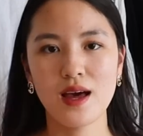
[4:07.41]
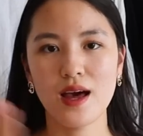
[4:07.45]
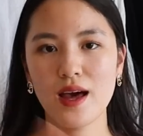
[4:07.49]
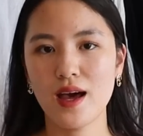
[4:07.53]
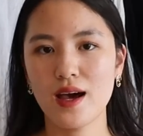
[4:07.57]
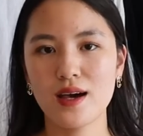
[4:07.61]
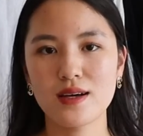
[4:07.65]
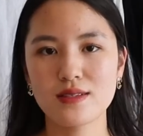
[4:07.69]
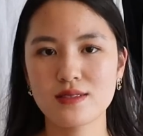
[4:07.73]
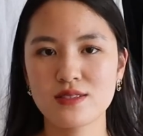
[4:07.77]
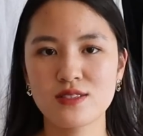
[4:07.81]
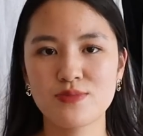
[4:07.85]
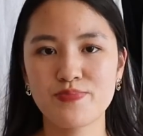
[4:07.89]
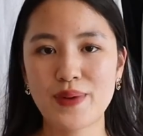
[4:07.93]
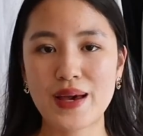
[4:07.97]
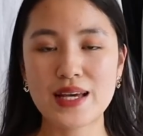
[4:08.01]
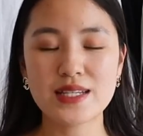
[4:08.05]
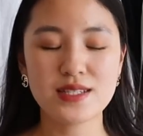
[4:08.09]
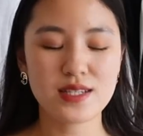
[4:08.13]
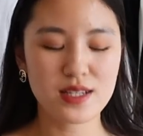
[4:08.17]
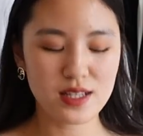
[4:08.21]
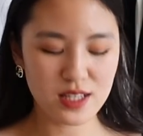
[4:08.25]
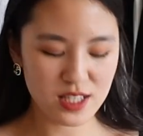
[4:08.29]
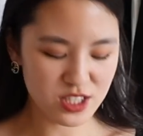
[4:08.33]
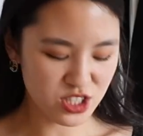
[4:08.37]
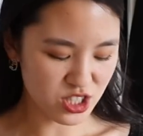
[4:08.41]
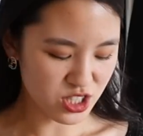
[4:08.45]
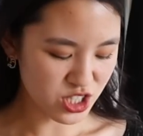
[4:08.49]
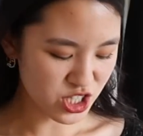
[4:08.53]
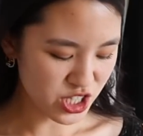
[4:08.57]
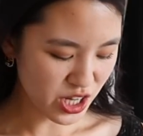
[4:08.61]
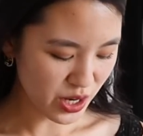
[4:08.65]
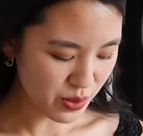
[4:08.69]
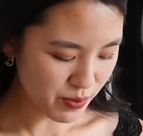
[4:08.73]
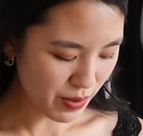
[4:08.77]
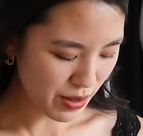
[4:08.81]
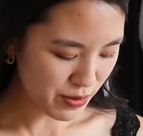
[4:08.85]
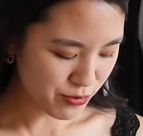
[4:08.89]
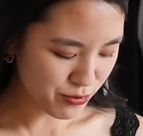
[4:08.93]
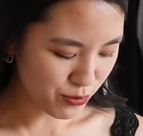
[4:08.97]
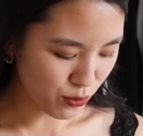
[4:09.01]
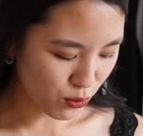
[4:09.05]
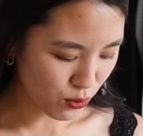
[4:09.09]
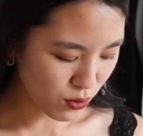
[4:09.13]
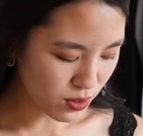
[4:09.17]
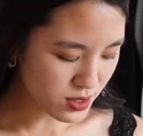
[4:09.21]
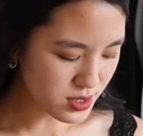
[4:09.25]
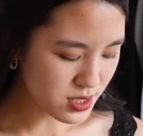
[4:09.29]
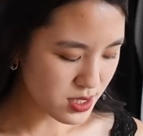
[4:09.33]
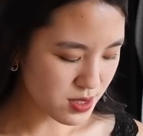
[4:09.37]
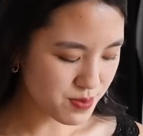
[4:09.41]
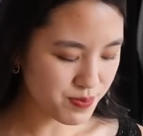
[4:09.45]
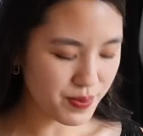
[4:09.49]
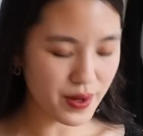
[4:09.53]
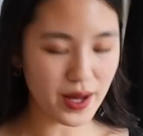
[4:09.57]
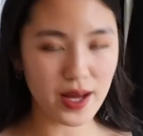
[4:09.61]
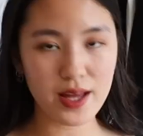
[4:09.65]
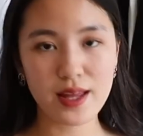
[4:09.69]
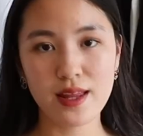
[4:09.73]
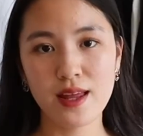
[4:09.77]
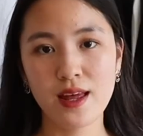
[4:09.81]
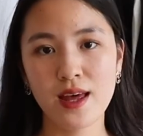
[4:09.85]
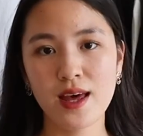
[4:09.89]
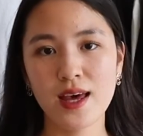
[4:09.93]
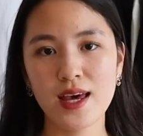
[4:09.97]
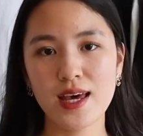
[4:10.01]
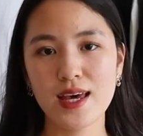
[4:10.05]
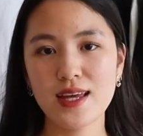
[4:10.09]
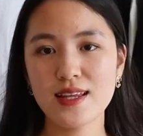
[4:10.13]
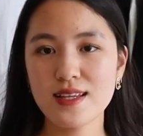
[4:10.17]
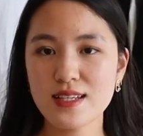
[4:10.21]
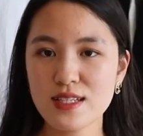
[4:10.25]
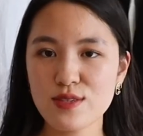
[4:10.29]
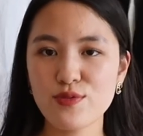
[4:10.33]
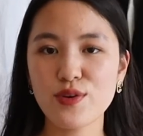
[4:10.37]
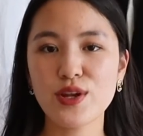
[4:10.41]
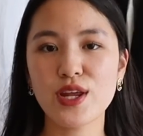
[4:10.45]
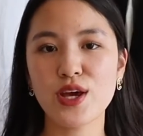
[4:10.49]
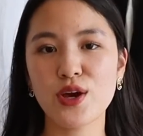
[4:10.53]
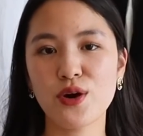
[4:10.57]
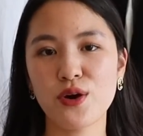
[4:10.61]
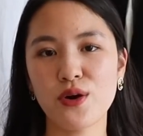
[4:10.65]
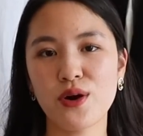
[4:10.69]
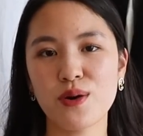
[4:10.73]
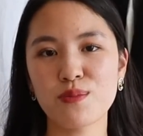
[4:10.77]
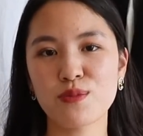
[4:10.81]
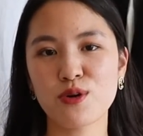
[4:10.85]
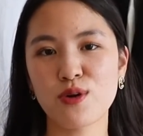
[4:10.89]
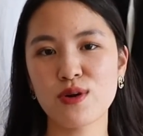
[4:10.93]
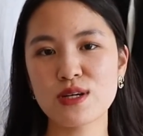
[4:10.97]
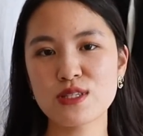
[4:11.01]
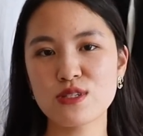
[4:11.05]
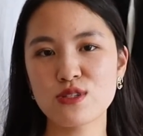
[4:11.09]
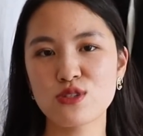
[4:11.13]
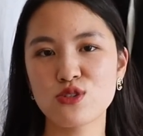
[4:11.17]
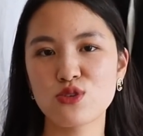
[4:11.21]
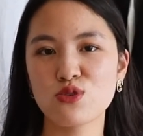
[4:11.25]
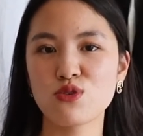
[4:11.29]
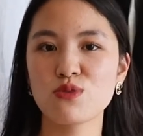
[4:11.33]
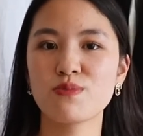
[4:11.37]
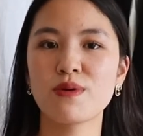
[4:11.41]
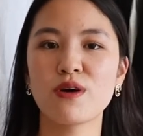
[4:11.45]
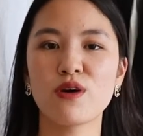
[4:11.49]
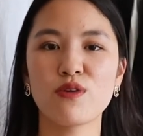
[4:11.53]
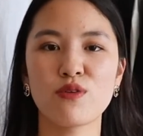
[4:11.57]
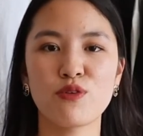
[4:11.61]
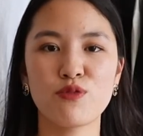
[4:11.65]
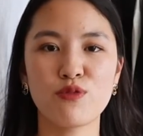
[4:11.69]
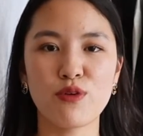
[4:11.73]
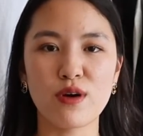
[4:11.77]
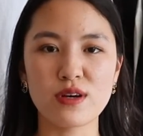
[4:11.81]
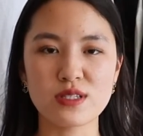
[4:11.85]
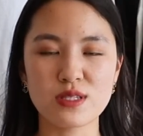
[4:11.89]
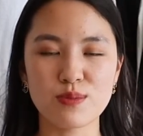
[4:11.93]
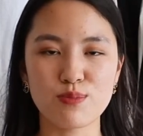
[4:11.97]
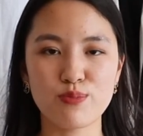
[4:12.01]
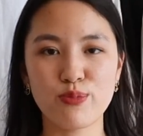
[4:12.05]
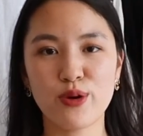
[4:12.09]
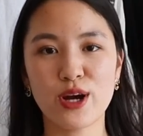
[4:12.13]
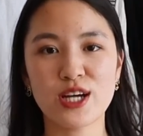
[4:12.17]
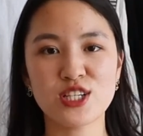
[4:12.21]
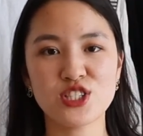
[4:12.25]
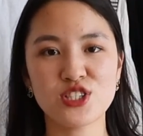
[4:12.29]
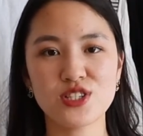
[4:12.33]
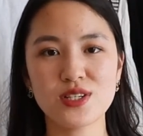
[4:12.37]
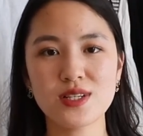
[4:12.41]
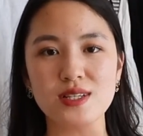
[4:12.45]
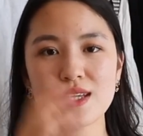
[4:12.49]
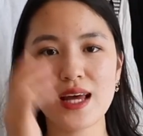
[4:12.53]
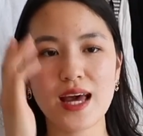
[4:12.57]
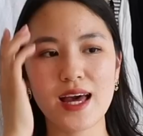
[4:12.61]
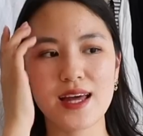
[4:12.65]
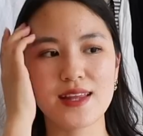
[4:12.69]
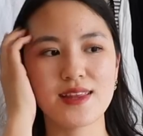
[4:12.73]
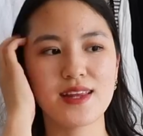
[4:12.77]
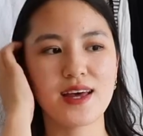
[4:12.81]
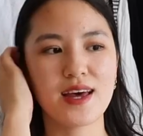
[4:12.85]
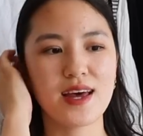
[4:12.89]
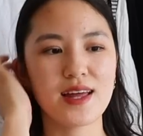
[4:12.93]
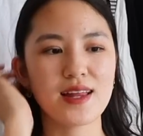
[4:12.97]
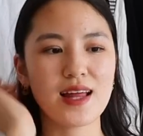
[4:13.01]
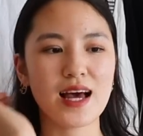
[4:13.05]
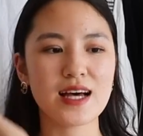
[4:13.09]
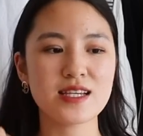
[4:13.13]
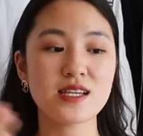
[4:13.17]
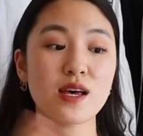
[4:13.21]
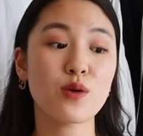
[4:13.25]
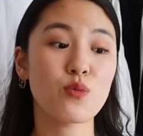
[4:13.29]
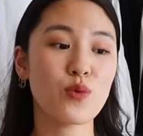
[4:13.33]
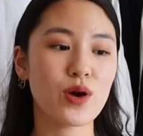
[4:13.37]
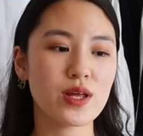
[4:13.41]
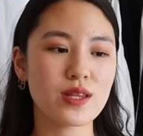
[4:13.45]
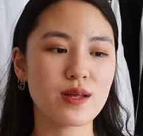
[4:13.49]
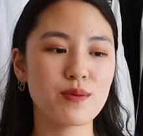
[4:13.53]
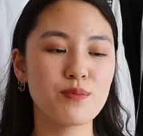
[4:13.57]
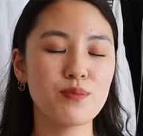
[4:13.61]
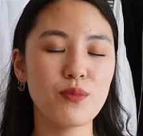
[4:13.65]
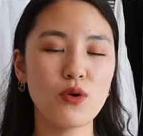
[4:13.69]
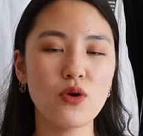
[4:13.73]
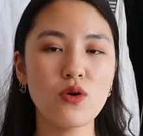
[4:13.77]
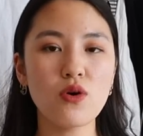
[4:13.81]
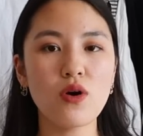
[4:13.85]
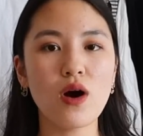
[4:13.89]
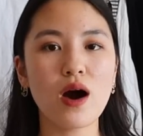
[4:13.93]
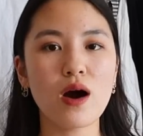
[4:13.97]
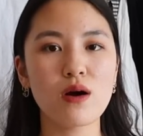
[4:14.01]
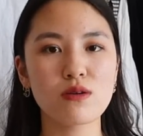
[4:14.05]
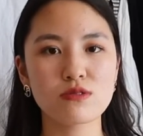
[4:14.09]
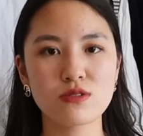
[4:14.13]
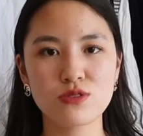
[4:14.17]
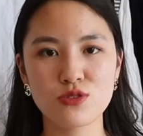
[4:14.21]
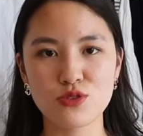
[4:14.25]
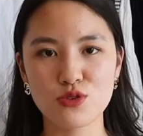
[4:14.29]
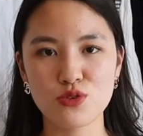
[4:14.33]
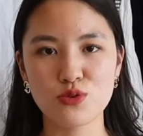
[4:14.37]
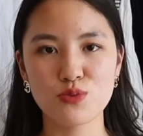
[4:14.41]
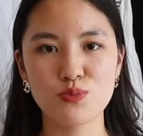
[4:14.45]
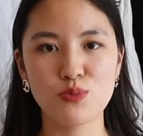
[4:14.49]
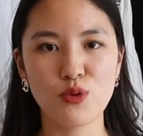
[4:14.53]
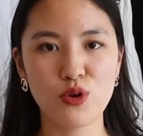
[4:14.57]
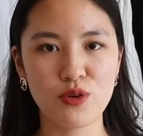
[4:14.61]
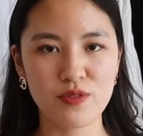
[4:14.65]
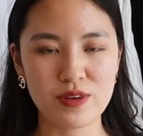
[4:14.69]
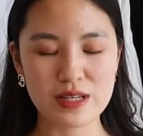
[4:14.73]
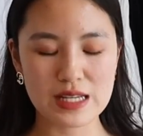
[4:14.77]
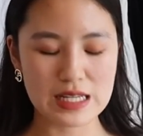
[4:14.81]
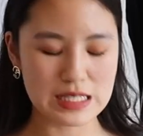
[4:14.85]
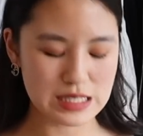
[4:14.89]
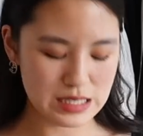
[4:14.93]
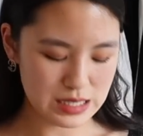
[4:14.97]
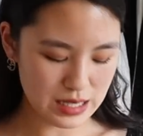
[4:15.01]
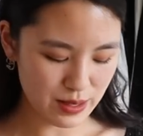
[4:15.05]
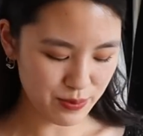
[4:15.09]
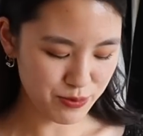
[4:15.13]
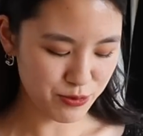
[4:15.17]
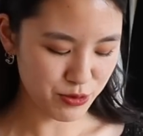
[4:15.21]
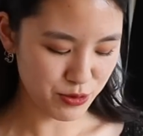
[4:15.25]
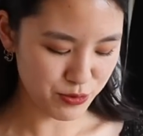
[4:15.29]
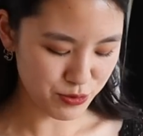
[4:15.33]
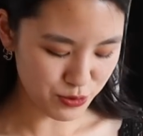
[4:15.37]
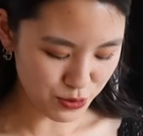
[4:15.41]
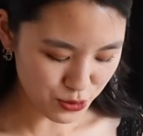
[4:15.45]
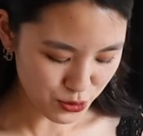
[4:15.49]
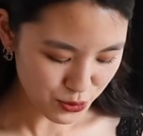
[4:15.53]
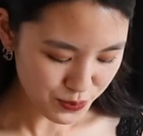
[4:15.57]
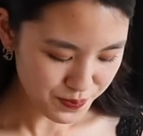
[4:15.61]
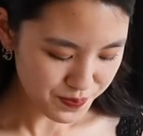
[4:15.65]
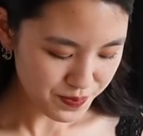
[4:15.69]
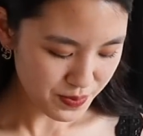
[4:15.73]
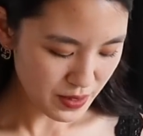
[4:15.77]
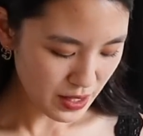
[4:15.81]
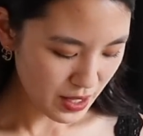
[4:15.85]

and basically just share my thoughts. But in this video, I'm going to do a bit of a first impression, and then as I wear them more, I'll do more of an in-depth review.